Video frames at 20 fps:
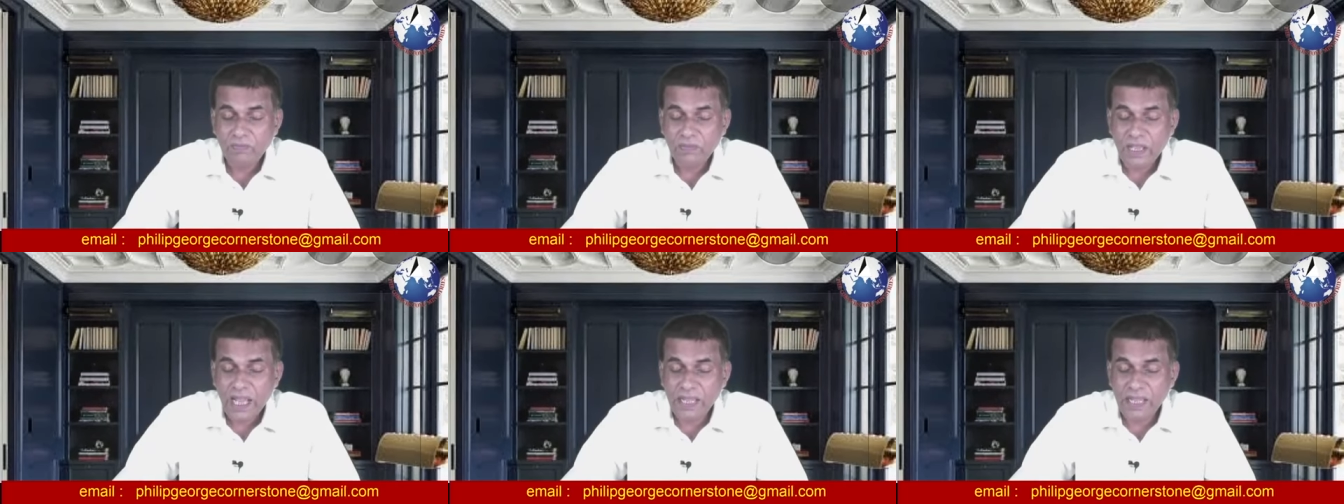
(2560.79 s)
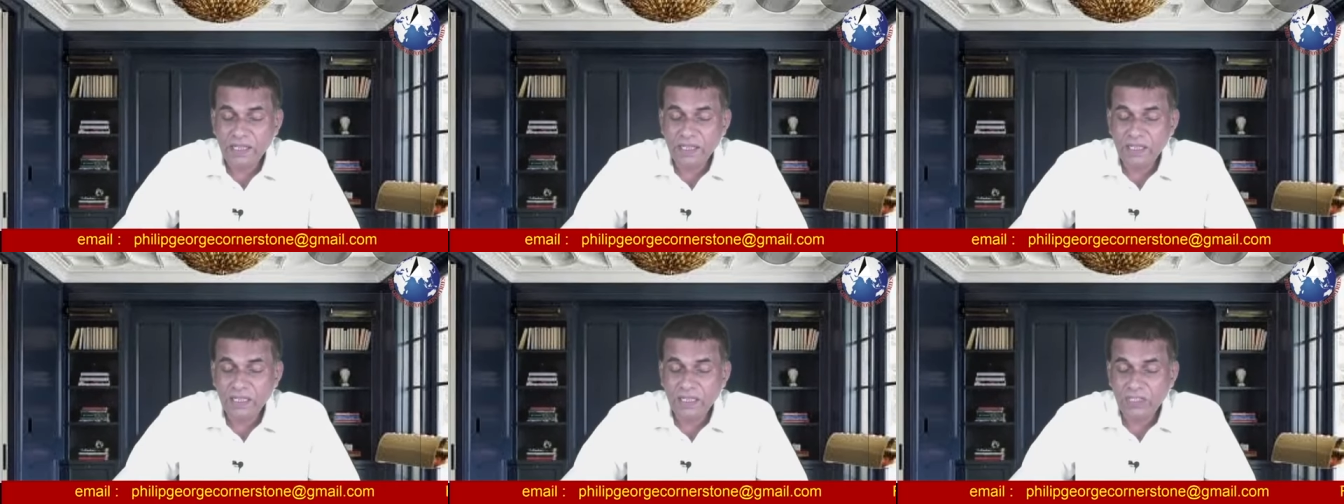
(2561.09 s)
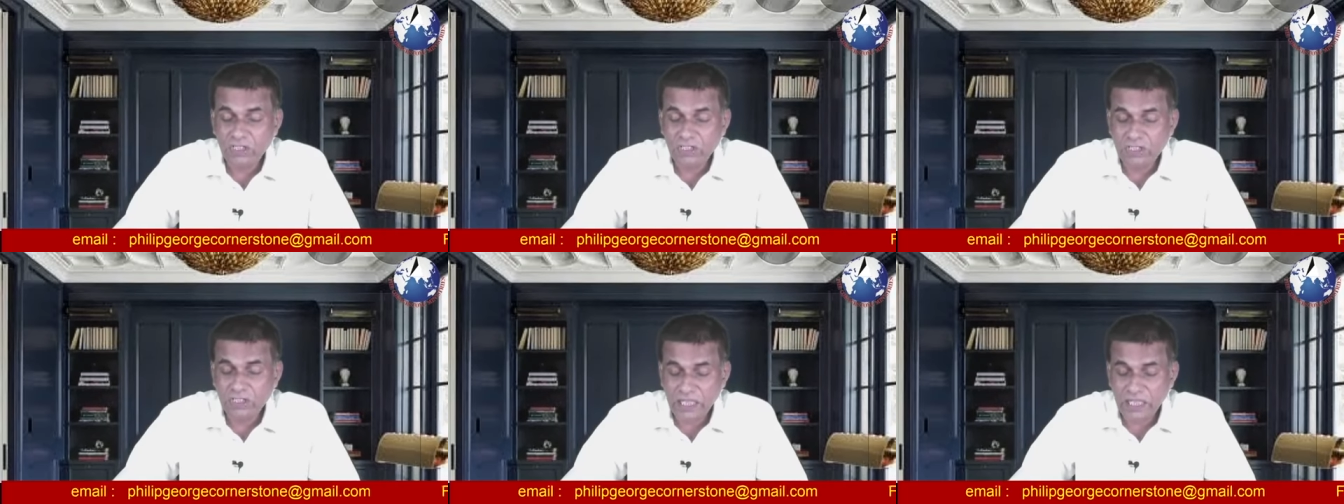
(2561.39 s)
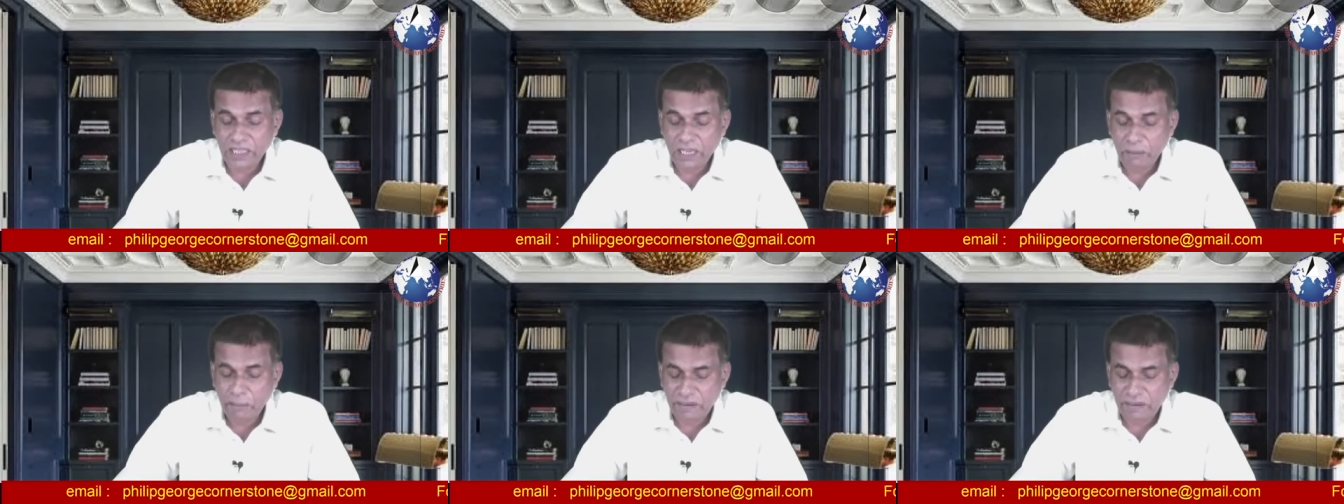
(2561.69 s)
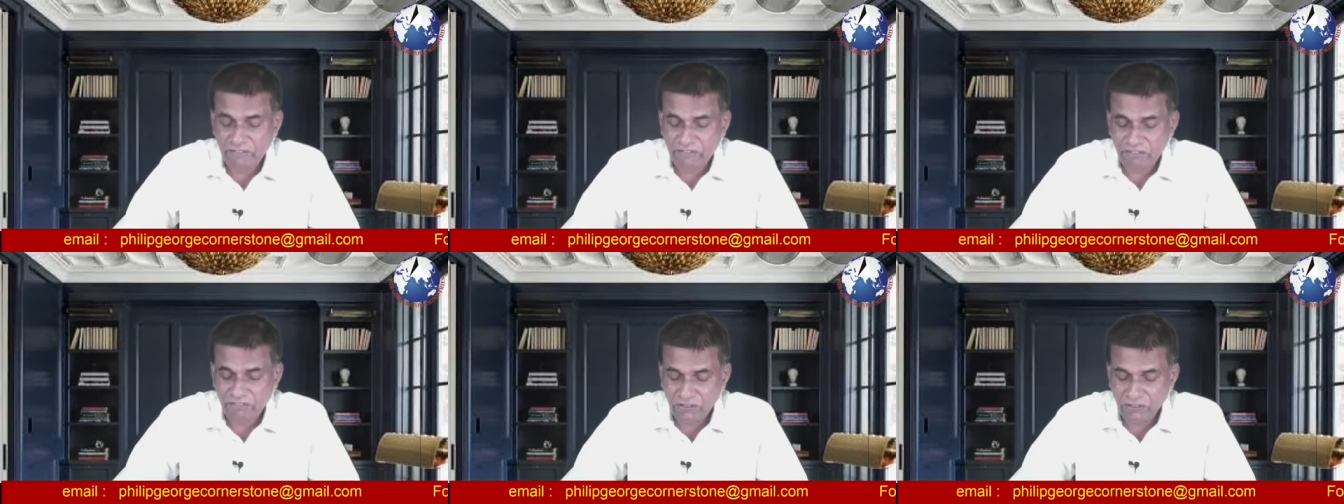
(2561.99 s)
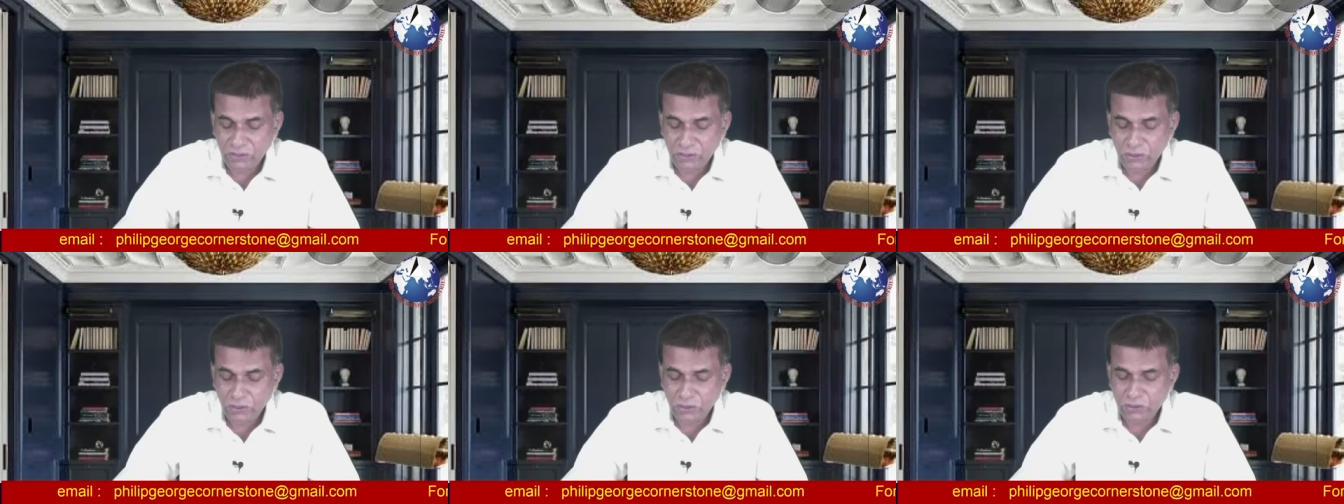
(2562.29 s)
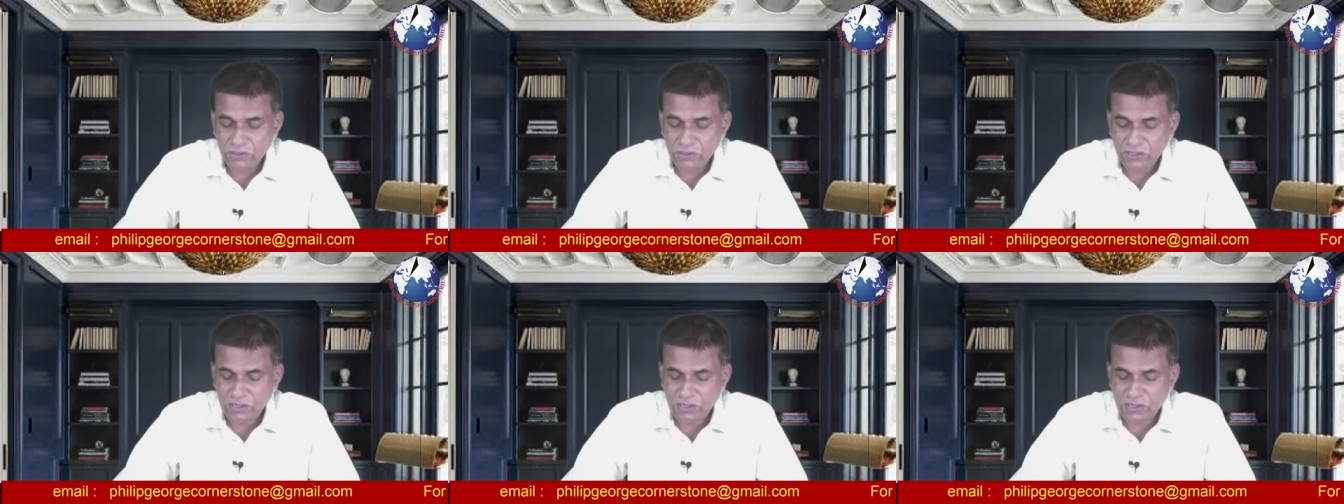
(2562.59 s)
I hear settlement for
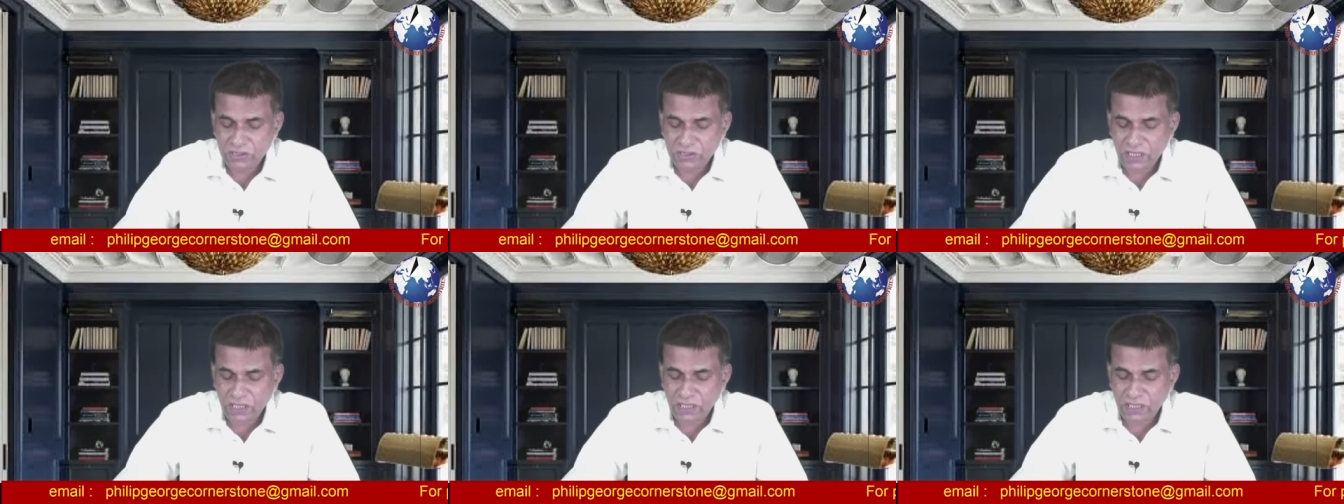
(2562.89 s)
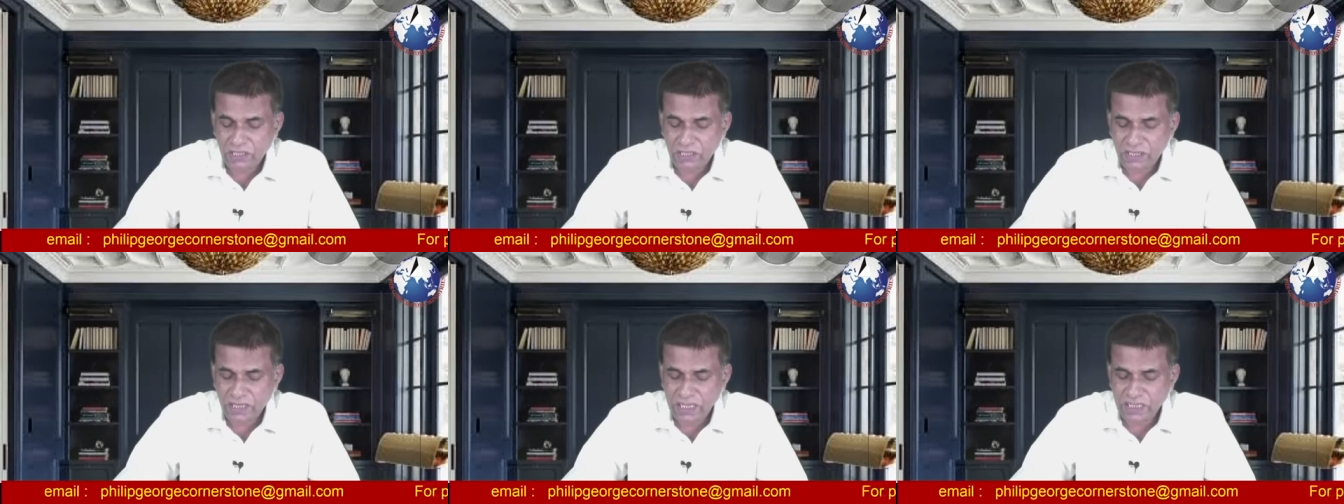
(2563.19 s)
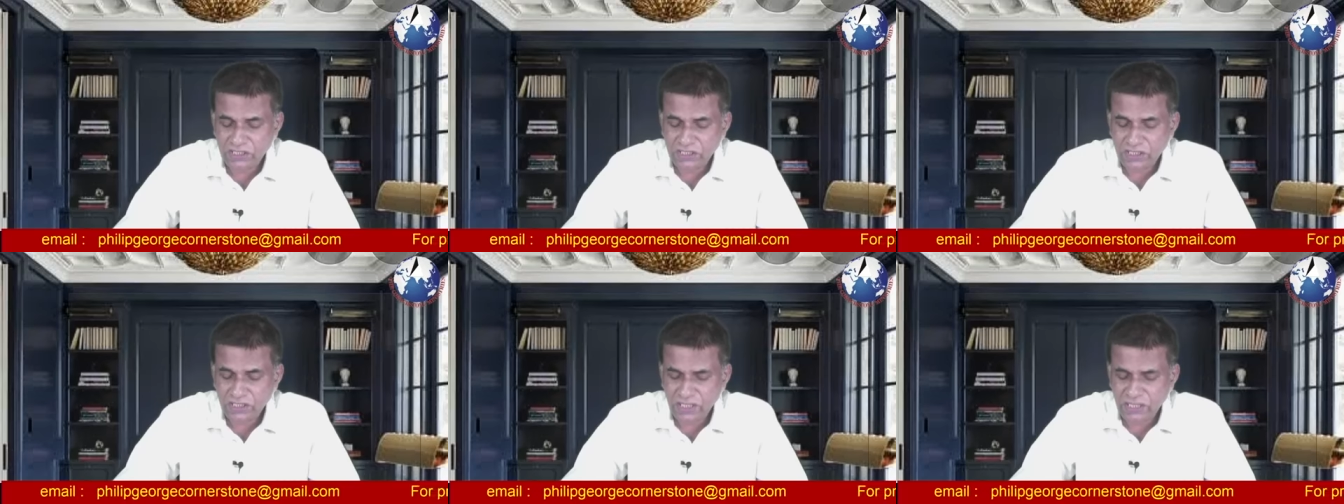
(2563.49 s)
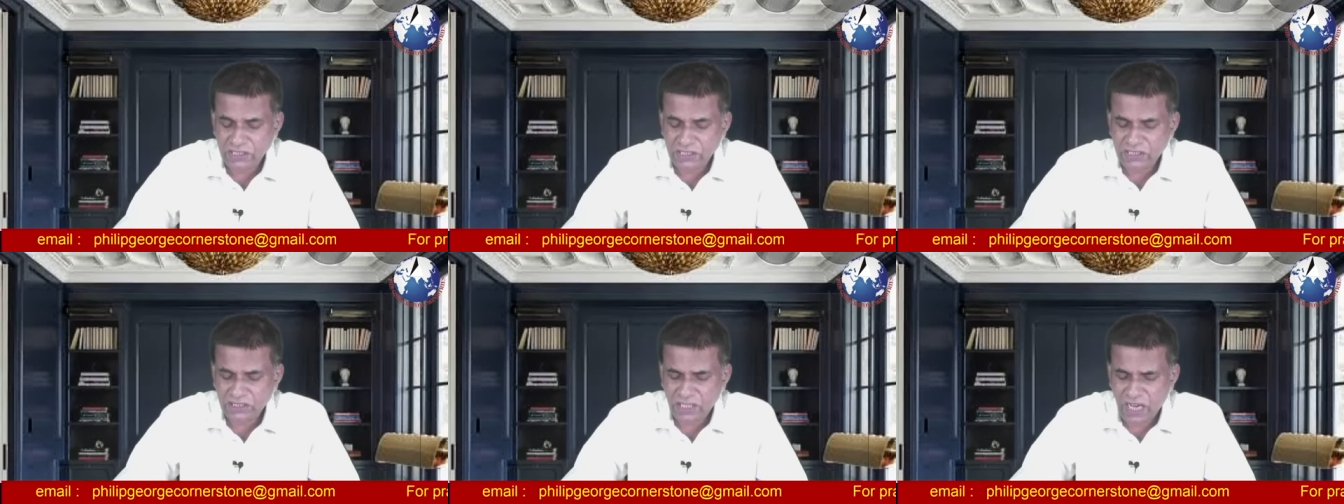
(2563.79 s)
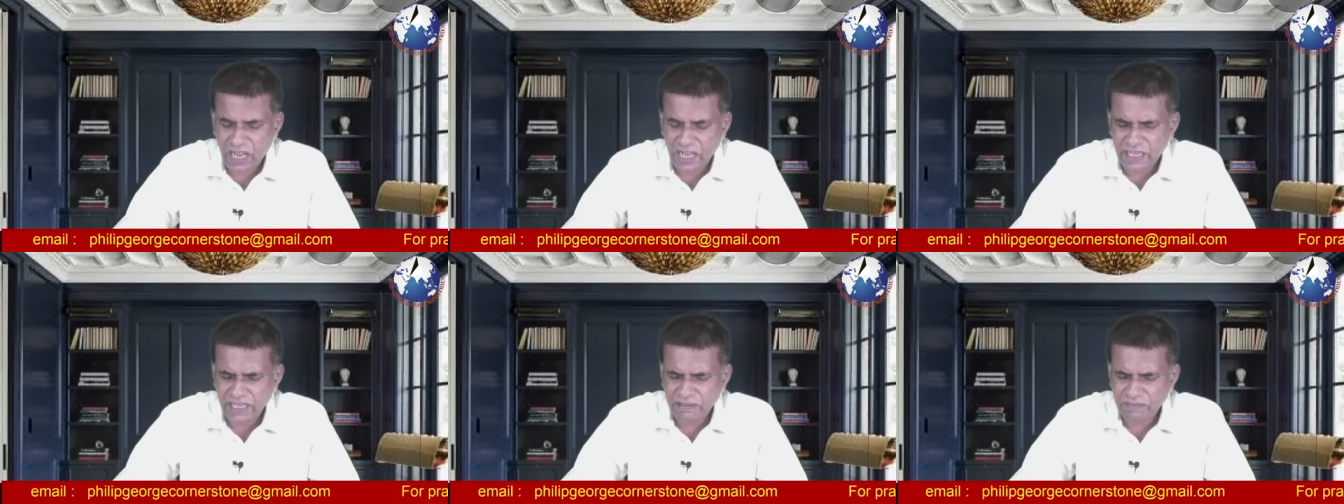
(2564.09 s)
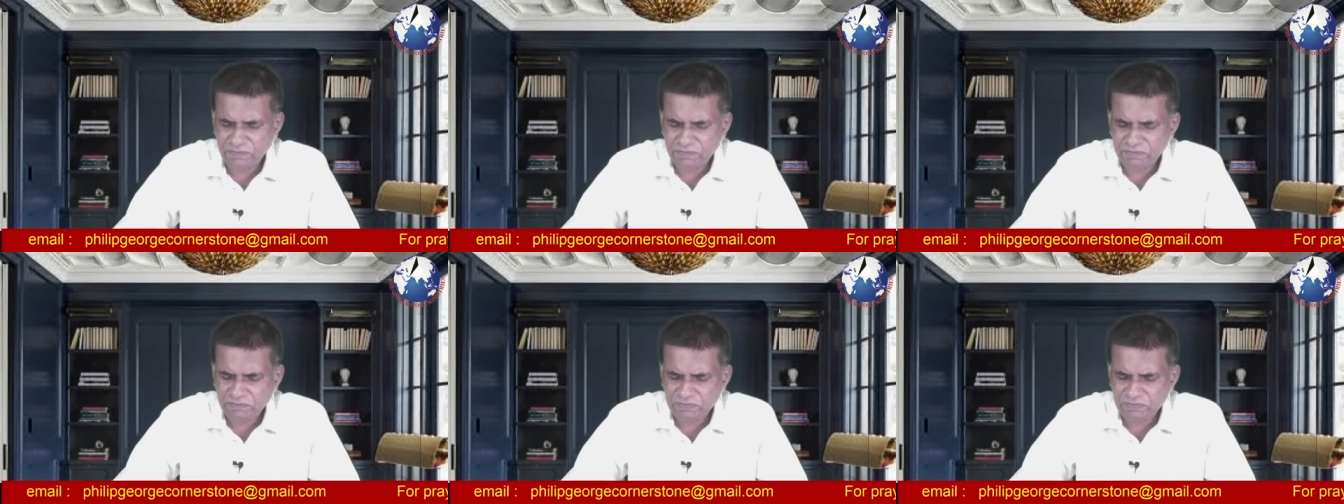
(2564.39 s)
you, Sister Rachel Israel.